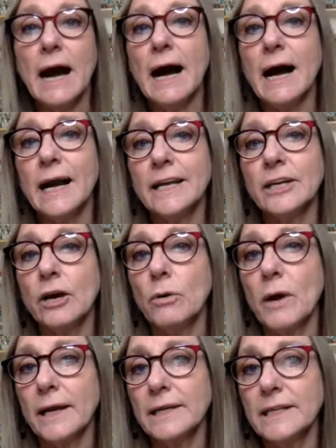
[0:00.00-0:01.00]
I know
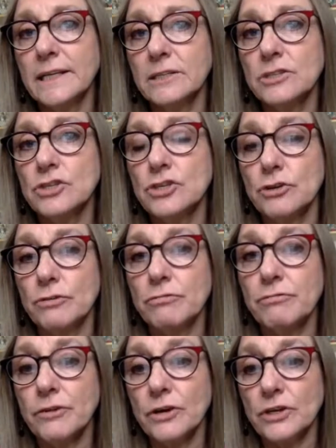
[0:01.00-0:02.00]
I need to
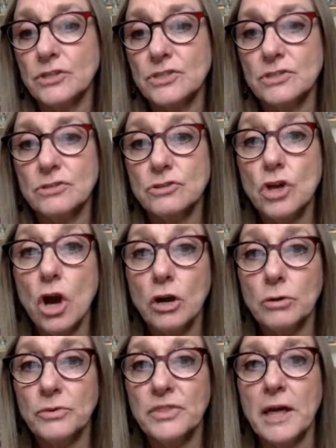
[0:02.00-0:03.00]
first
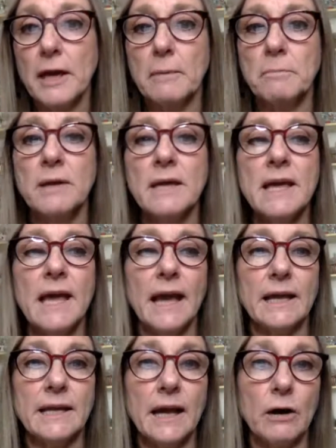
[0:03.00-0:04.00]
talk with them
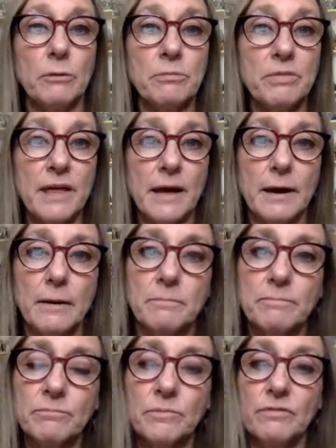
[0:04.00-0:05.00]
and help
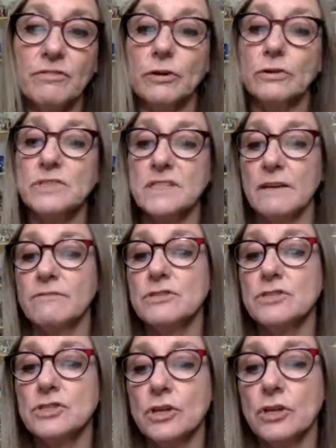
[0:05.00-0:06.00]
them feel safe
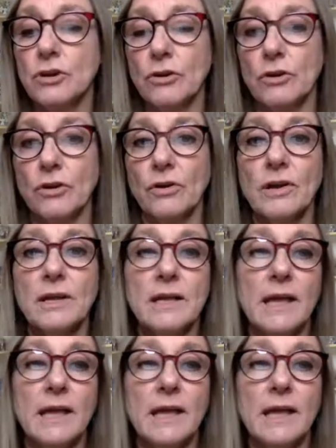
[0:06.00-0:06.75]
and secure.